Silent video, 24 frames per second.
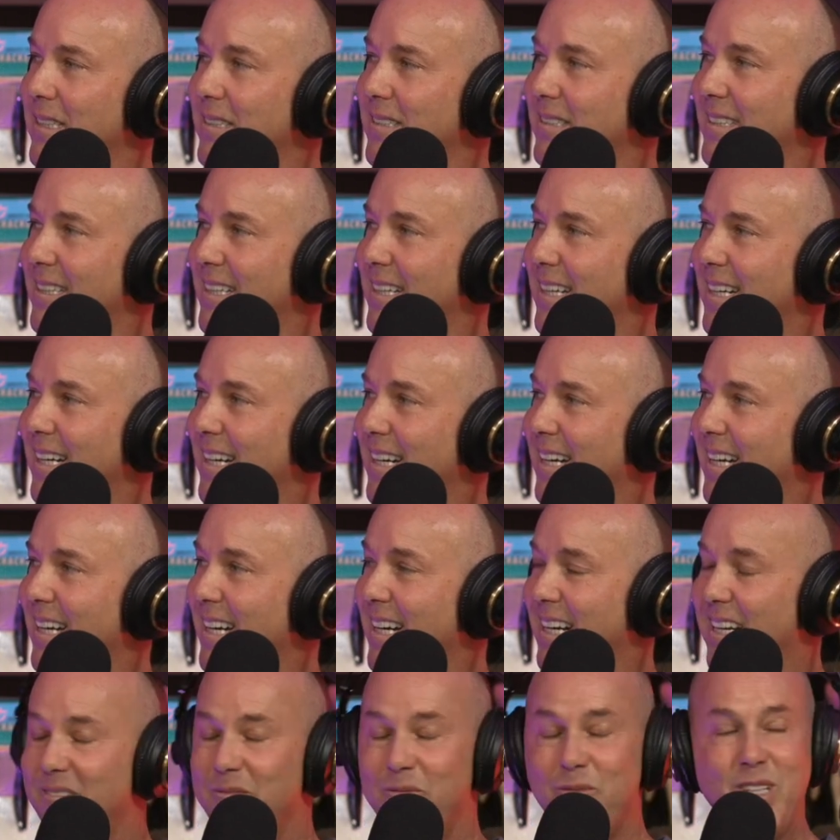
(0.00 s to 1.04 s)
Wow. Wow.
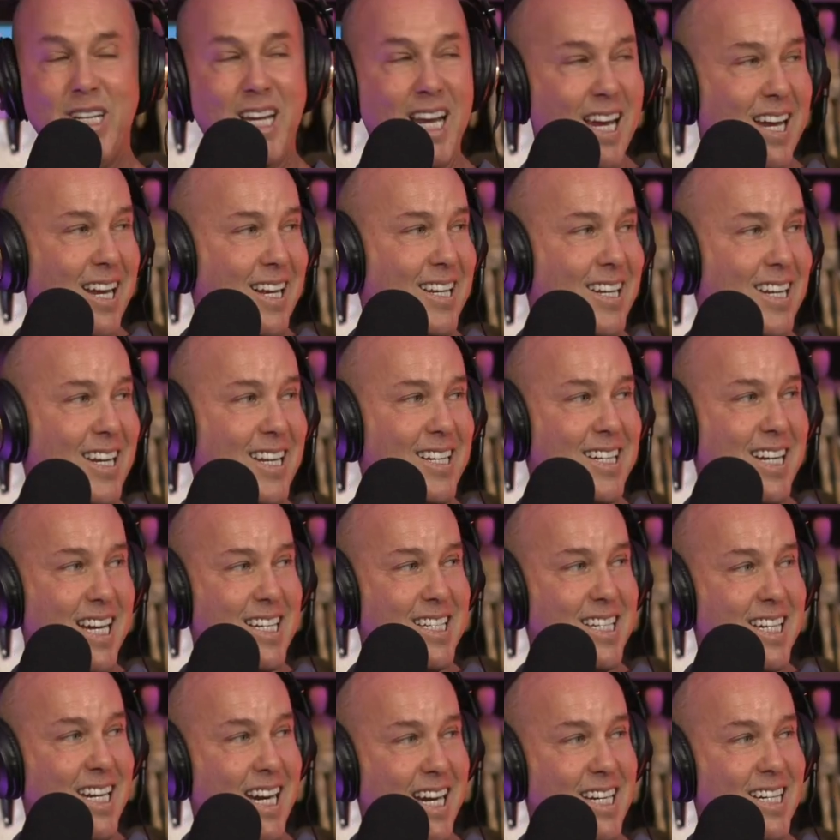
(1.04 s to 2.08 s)
What year? Yeah, What year
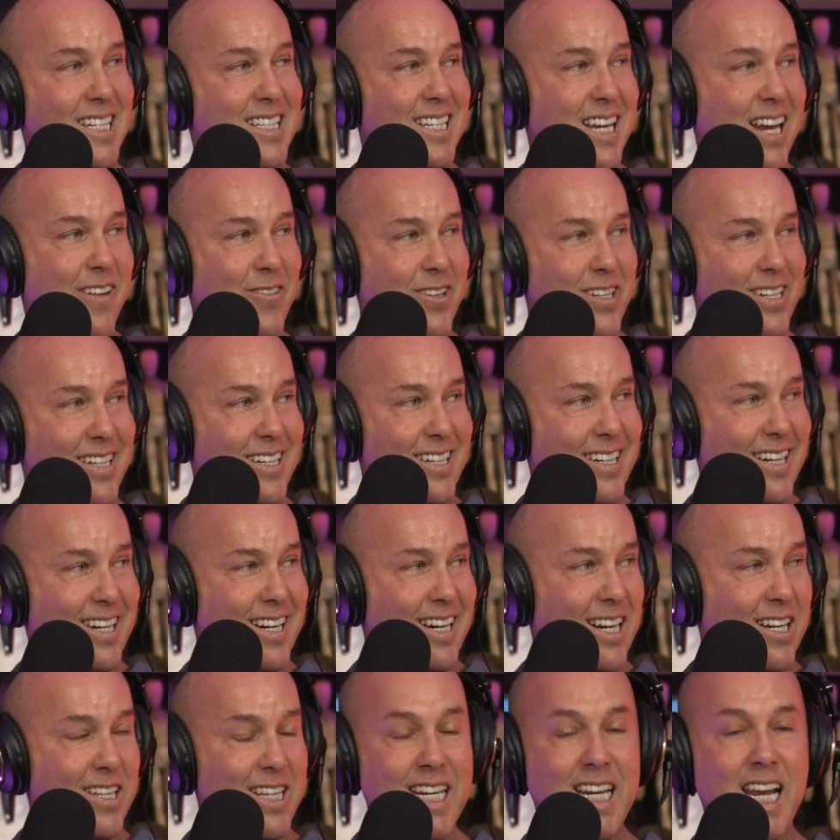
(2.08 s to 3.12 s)
1987.
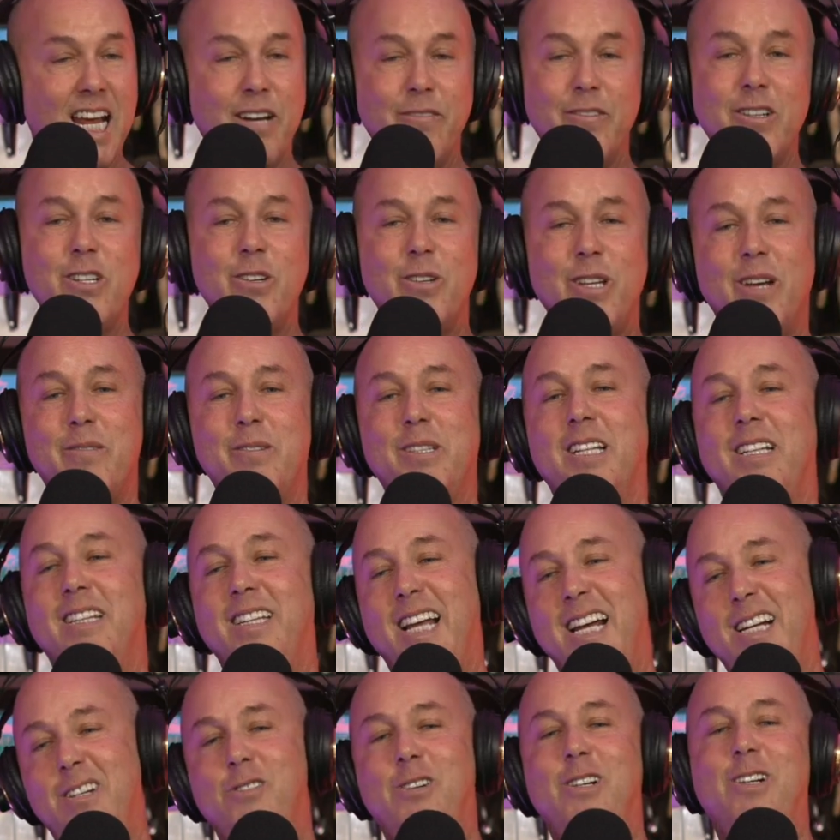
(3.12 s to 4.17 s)
Oh, They can't even do that with
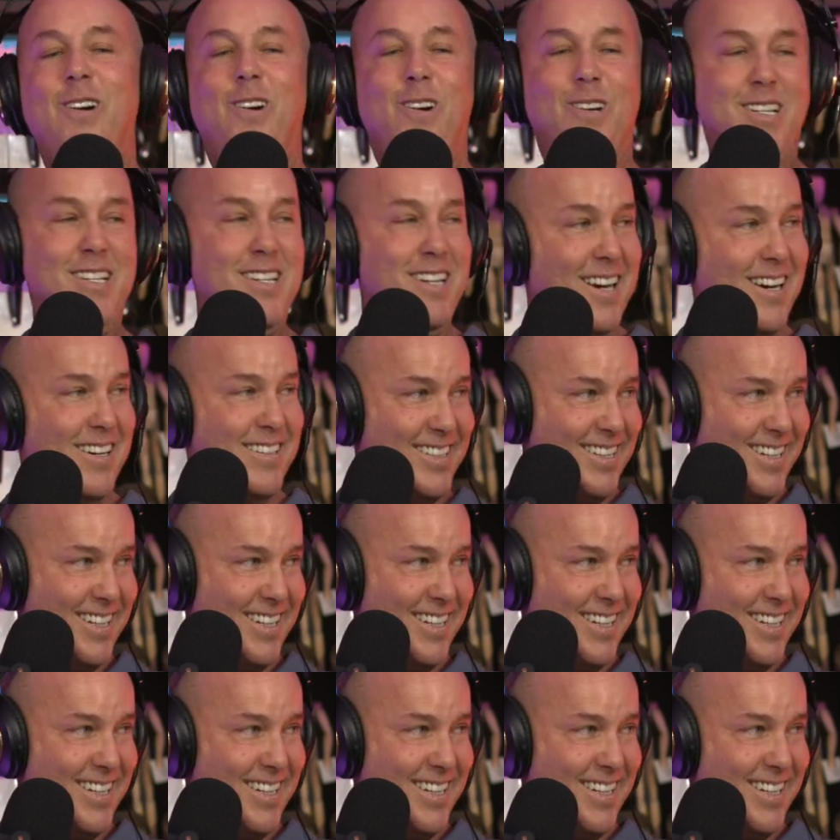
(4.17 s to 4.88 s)
electric cars now.